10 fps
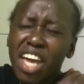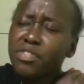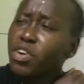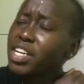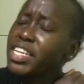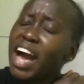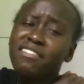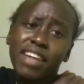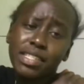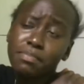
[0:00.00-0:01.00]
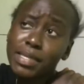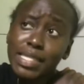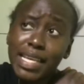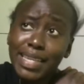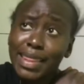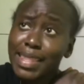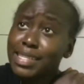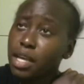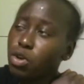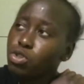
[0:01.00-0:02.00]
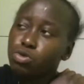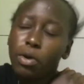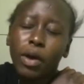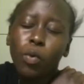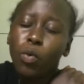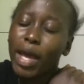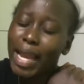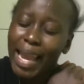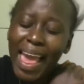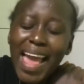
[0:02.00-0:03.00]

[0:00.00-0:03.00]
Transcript: if you already have that business and things are not going well,